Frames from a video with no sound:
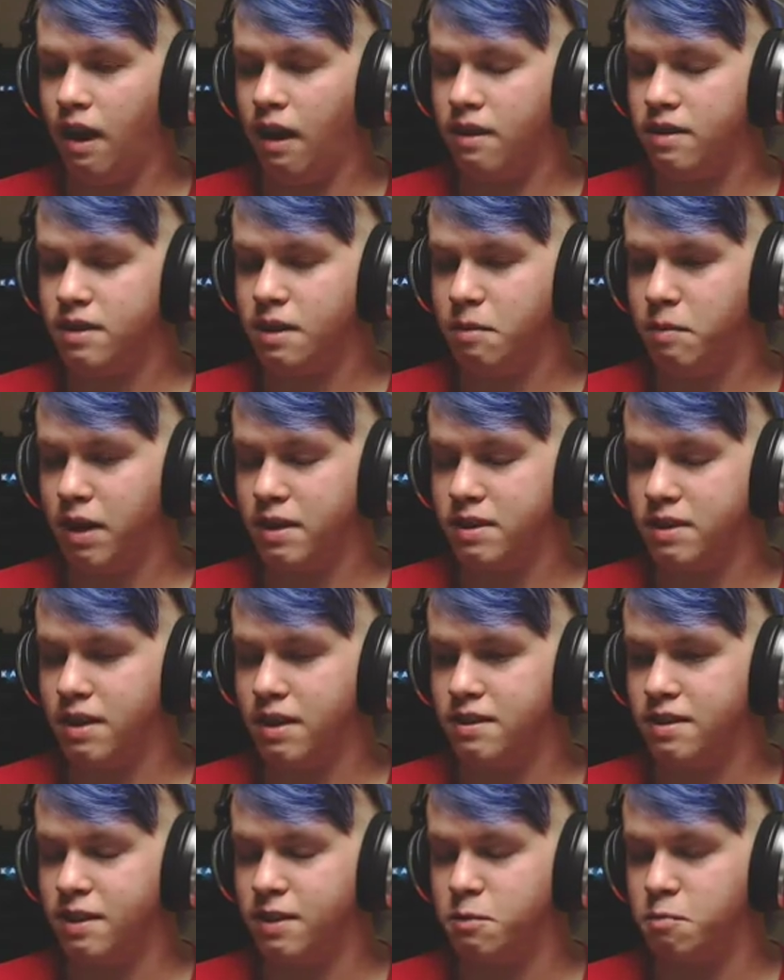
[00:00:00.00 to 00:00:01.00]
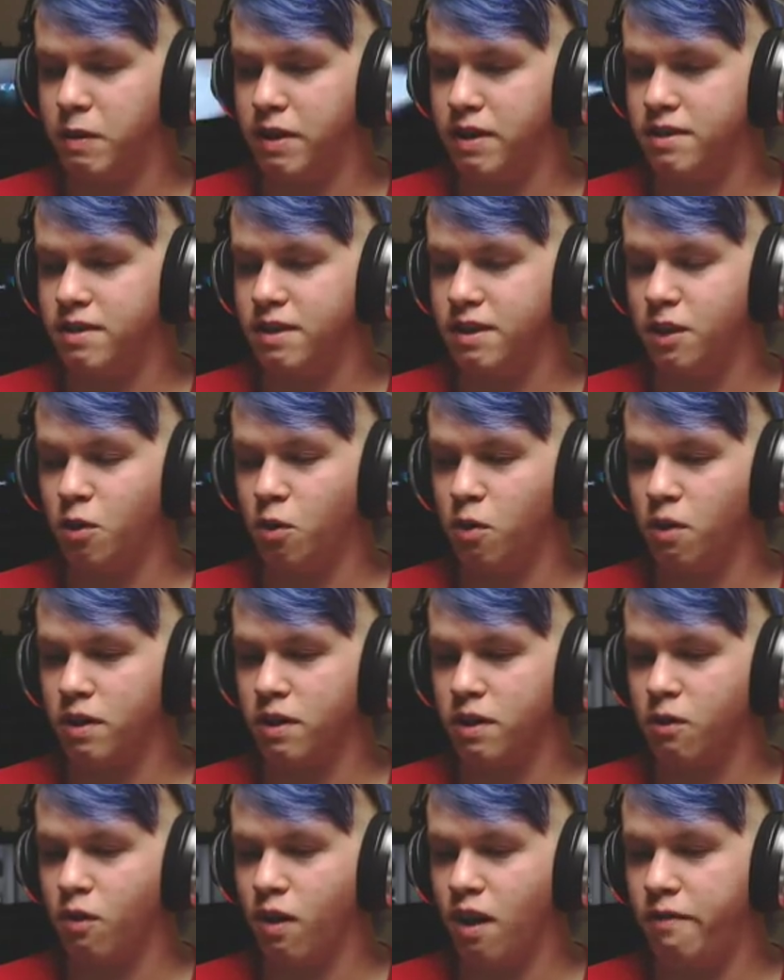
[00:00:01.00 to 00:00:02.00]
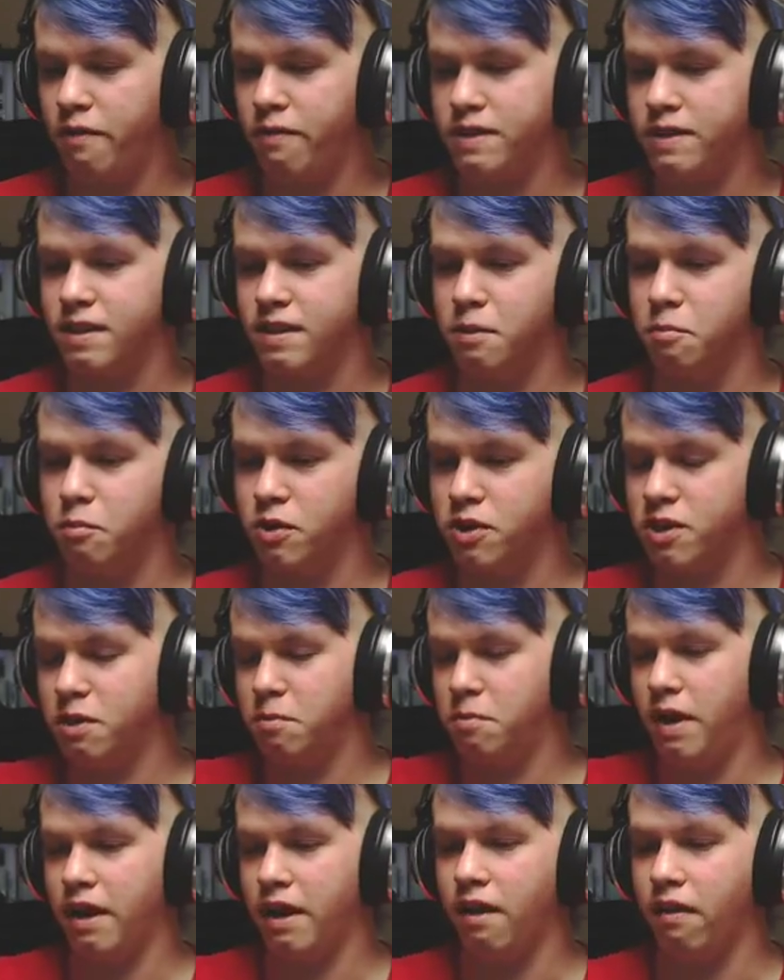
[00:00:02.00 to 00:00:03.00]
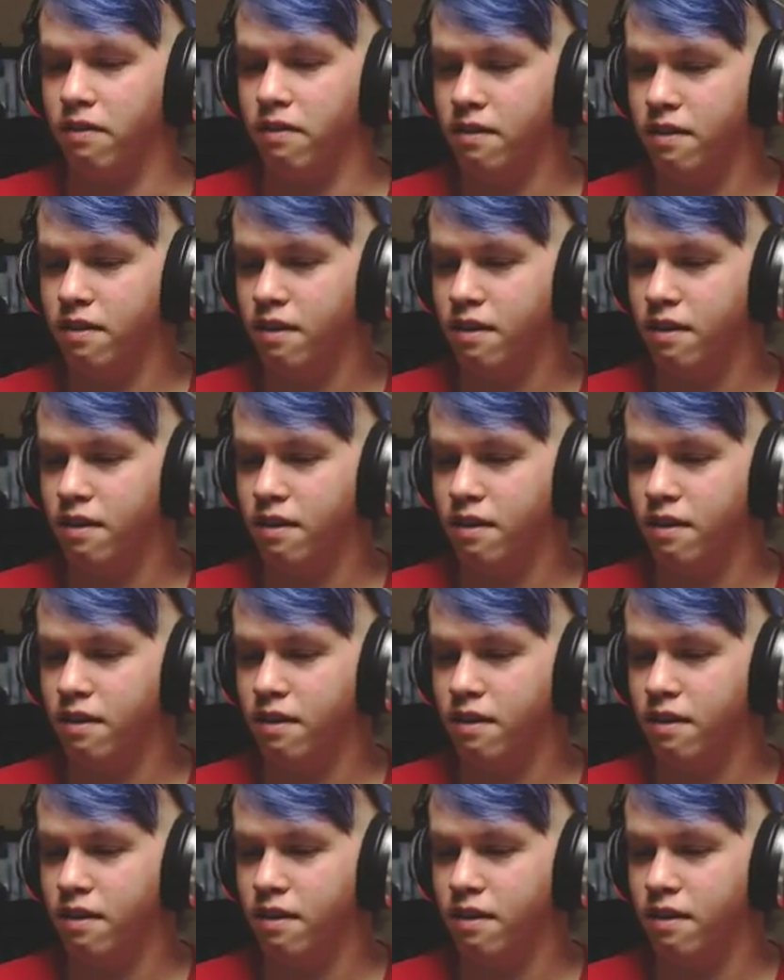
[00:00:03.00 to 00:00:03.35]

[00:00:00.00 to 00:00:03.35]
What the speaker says: does that make sense? It's basically cooling the graphics and then pushing it back out.